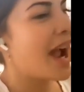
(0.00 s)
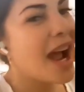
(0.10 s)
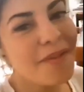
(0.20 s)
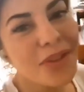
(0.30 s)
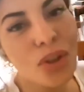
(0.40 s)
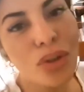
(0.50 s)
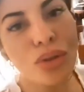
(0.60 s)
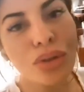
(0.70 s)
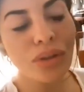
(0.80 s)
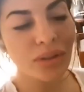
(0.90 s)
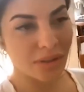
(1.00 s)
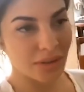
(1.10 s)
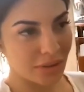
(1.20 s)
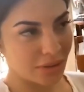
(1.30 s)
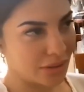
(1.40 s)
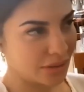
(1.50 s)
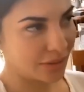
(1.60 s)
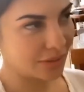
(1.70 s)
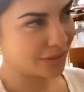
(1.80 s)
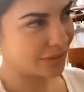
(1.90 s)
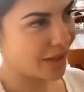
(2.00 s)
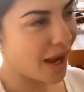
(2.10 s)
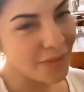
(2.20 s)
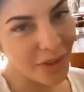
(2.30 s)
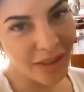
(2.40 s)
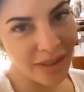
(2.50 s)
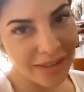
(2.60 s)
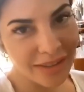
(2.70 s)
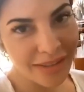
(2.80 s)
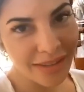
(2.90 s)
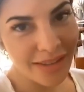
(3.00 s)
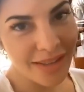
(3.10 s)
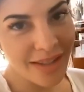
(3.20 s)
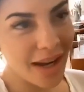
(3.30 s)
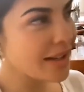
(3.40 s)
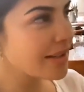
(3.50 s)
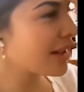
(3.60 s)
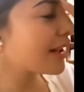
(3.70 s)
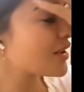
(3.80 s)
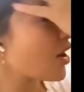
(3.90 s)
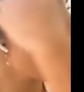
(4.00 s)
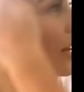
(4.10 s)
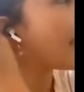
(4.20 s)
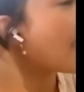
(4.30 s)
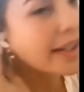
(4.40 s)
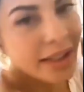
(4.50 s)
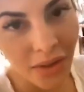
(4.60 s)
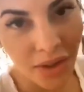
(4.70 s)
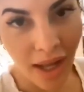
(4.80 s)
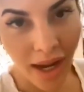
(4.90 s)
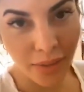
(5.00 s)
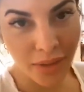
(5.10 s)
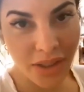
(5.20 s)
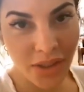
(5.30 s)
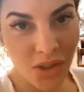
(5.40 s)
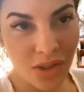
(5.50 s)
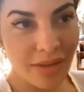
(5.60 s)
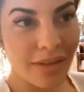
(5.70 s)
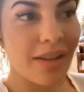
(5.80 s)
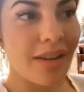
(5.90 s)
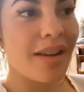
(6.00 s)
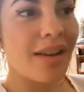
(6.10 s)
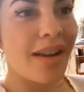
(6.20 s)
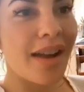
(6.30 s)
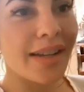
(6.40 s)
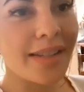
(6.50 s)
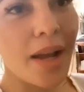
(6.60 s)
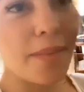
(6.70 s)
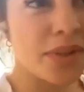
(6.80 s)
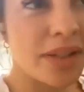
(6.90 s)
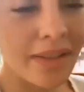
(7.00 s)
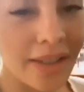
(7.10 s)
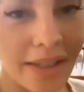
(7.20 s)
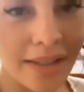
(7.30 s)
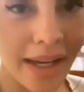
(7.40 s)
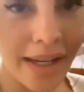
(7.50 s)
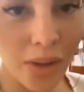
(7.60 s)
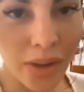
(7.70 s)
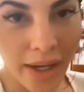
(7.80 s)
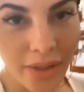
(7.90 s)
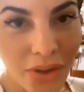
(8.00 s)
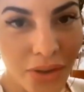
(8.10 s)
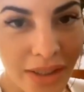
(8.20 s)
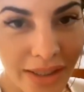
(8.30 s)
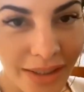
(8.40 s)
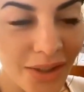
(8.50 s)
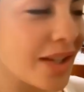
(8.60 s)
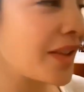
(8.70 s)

Have you yeah. ever done a song in any other language except Hindi? Like, okay, I know you do it in English and